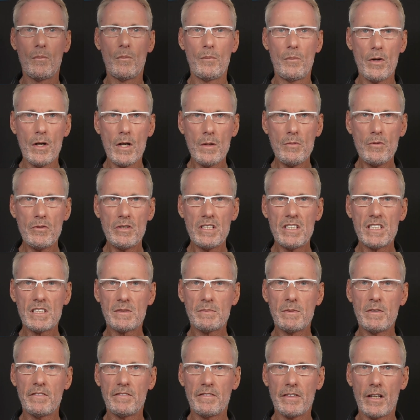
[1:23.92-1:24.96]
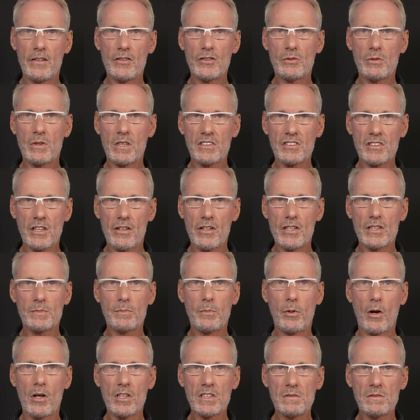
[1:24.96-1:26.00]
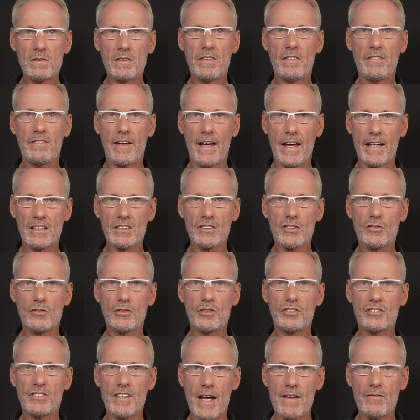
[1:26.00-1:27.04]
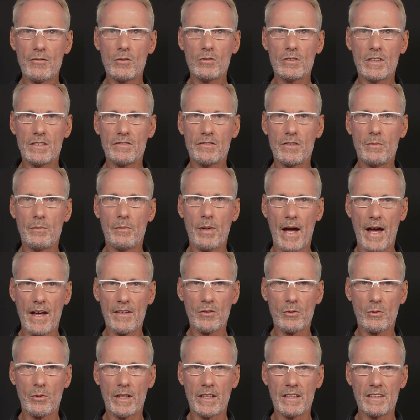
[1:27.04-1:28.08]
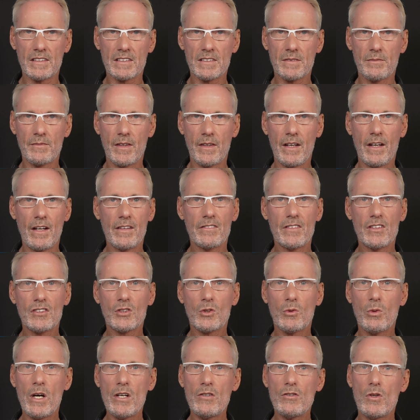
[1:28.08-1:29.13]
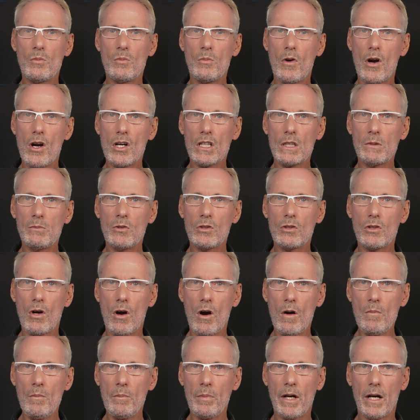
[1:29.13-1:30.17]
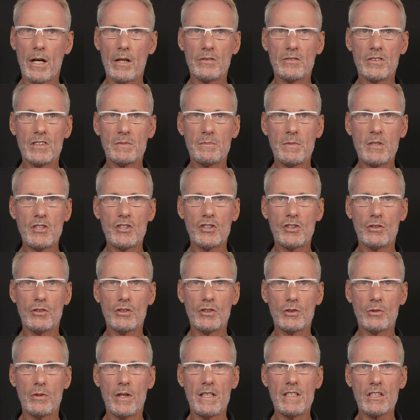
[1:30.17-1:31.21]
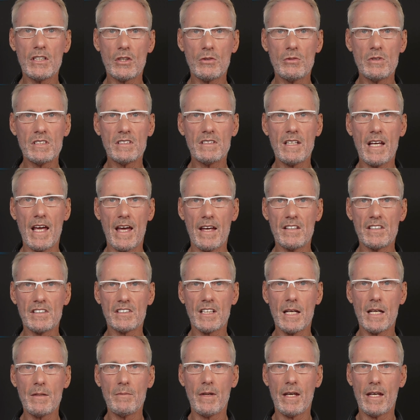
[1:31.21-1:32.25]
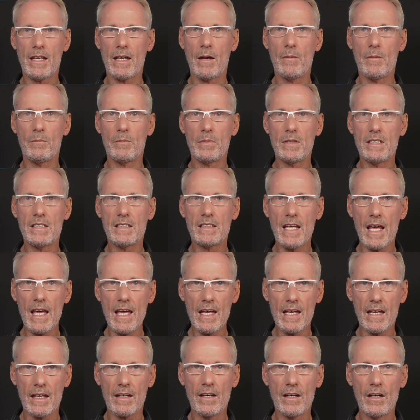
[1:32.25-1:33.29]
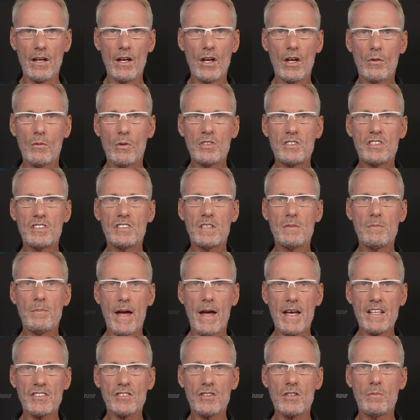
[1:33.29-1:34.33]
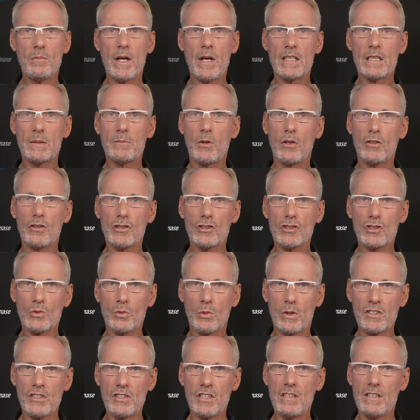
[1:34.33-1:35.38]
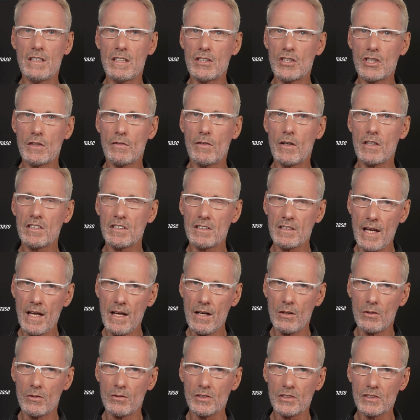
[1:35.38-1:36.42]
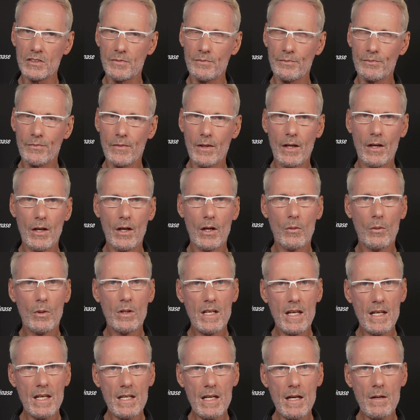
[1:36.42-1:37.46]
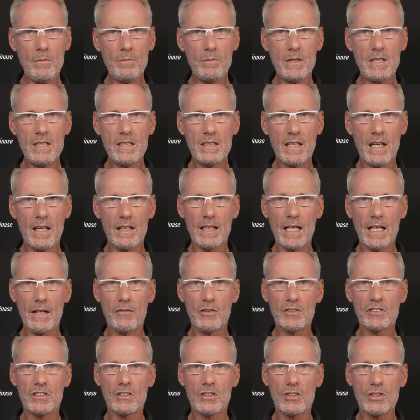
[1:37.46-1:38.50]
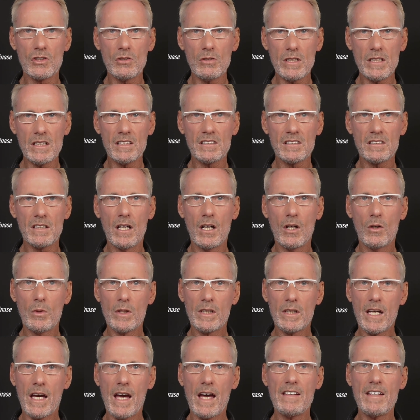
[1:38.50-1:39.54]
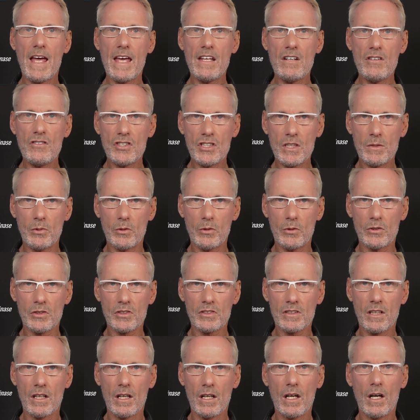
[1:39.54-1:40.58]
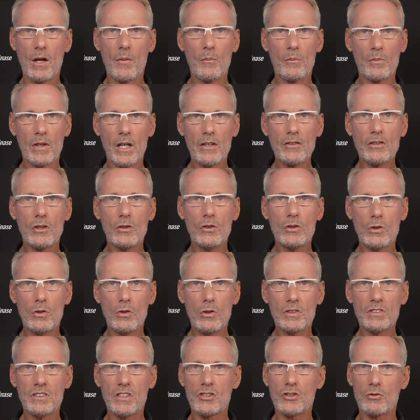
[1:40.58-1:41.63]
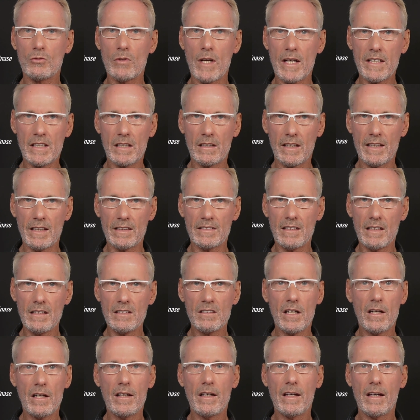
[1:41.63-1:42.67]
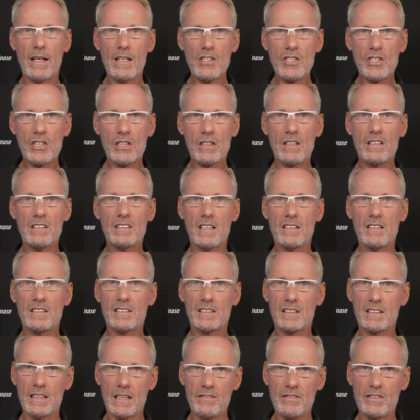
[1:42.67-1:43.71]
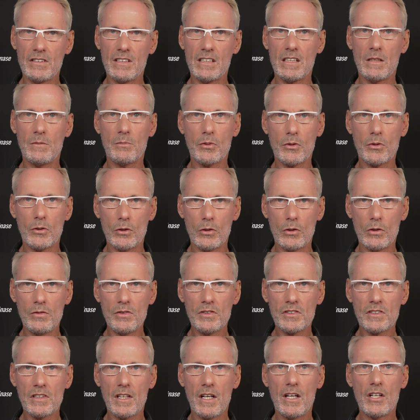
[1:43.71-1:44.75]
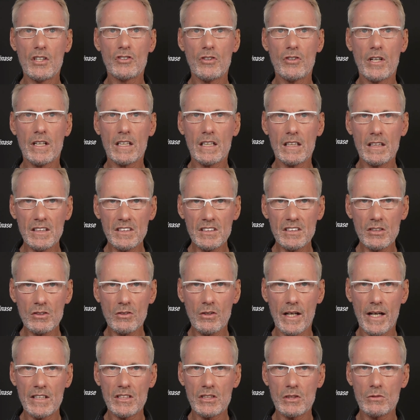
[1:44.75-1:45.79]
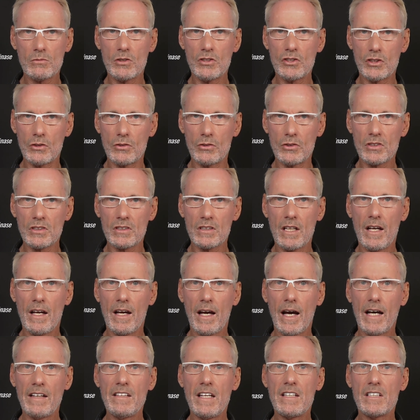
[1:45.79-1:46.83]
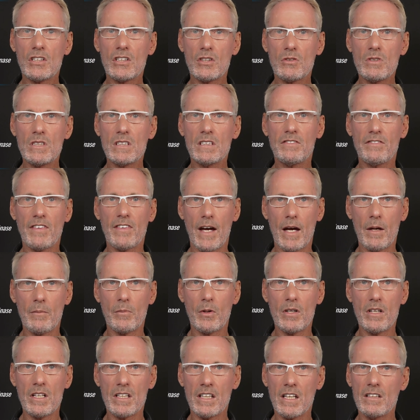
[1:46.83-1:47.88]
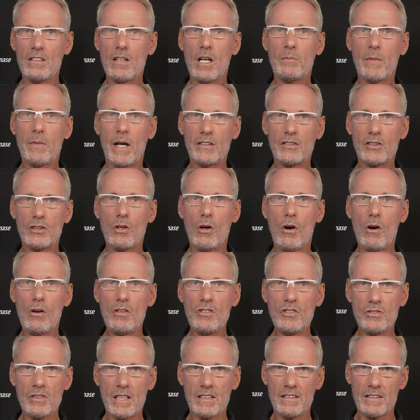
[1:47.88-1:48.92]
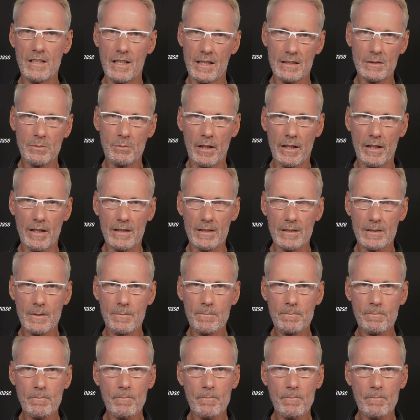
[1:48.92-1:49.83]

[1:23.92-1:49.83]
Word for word: Berberine has been found to exert its positive effects through several different pathways. This quite remarkable compound has been shown to increase the enzyme A M P K, which is the master metabolic switch in each of our cells. When A M P K levels increase, we get an energy boost. Blood glucose is regulated, insulin sensitivity improves, triglycerides are reduced, and increased fat burning in our mitochondria takes place.